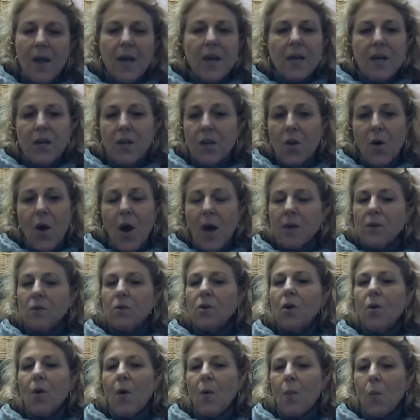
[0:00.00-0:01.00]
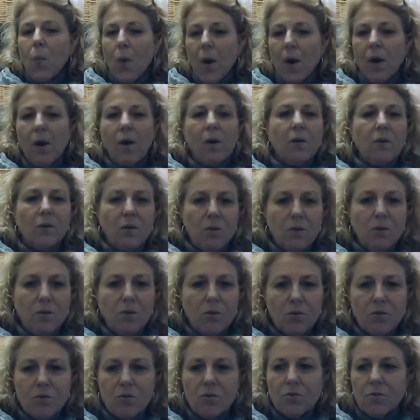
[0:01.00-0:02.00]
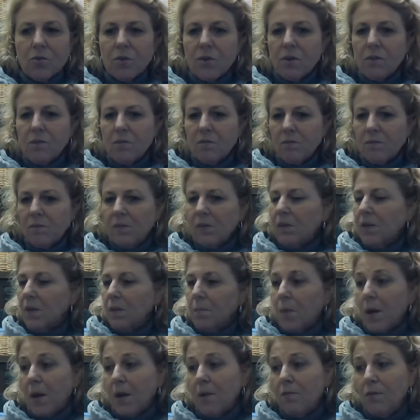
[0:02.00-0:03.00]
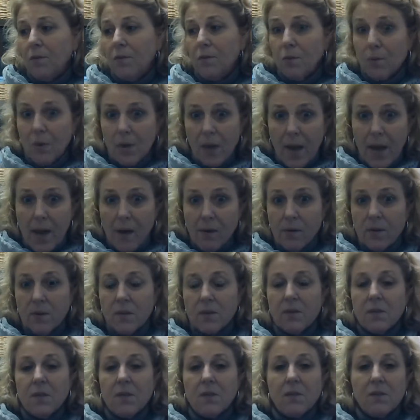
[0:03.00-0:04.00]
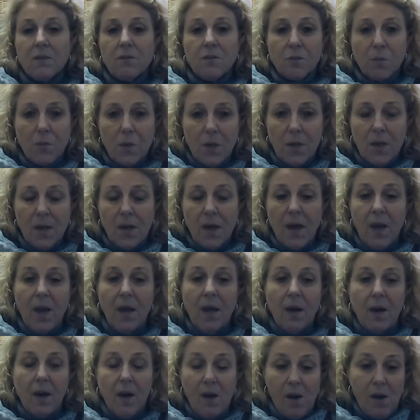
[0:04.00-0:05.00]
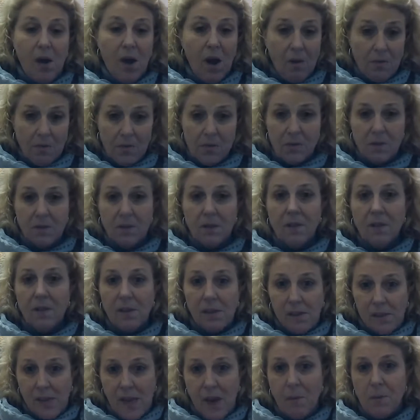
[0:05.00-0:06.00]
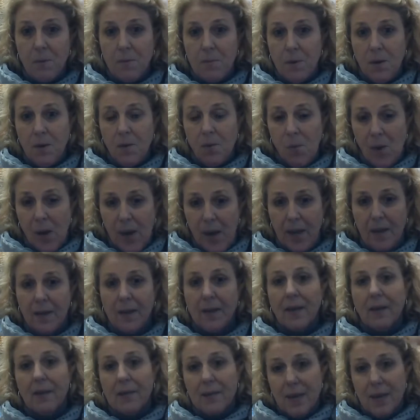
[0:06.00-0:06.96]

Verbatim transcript: you know, I don't know where your children get money if you do allowances or whatnot obviously that would be a way they could